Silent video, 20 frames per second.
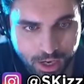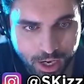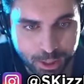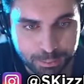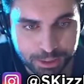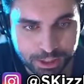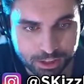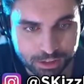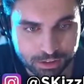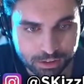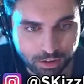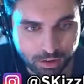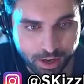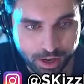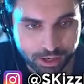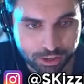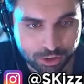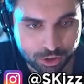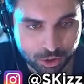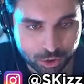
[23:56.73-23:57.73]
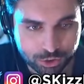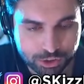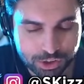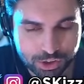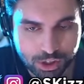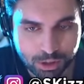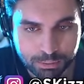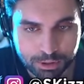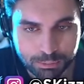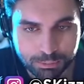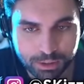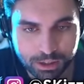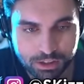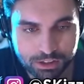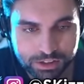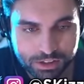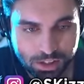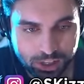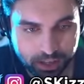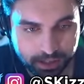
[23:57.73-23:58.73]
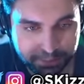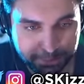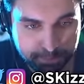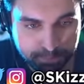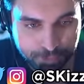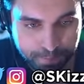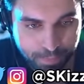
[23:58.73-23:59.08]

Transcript: I mean, I knew it's coming, but it's like,